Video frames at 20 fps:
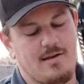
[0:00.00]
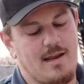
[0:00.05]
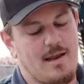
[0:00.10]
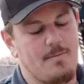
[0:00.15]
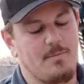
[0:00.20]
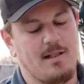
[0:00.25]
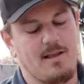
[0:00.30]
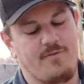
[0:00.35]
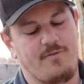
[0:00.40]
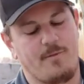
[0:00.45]

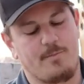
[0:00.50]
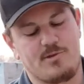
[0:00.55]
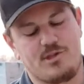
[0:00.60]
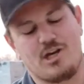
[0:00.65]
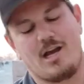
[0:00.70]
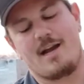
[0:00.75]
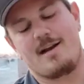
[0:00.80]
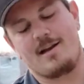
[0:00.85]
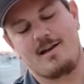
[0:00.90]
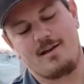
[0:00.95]
namely from
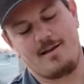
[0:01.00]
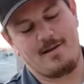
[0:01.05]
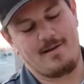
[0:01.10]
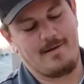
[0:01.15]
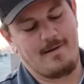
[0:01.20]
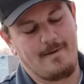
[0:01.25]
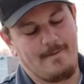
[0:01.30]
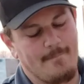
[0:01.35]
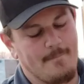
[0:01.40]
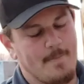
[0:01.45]
China.
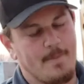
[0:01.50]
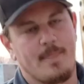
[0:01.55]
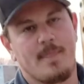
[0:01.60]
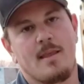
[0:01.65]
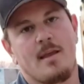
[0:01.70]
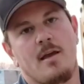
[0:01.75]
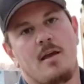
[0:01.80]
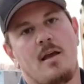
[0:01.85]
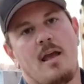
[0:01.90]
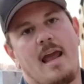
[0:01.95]

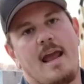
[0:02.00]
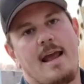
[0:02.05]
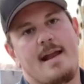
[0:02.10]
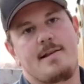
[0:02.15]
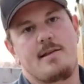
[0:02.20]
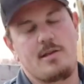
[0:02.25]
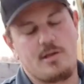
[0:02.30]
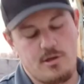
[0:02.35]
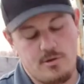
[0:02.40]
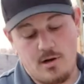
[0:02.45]

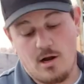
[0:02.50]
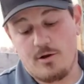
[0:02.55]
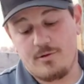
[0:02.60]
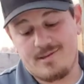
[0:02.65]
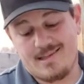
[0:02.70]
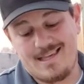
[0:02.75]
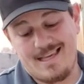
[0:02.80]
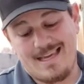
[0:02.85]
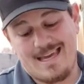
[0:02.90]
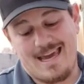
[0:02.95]
And you
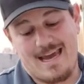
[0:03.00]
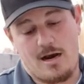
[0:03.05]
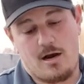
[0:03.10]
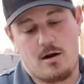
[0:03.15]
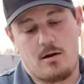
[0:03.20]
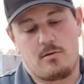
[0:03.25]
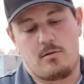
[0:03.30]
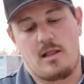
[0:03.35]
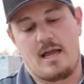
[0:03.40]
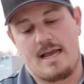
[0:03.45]
don't see
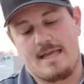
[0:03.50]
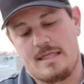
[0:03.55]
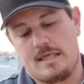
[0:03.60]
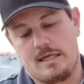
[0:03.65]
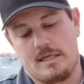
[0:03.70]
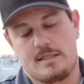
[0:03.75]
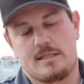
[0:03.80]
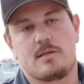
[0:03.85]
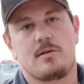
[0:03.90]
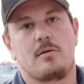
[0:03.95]
care like
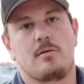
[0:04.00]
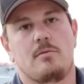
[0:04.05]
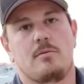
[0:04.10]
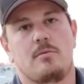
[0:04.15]
this,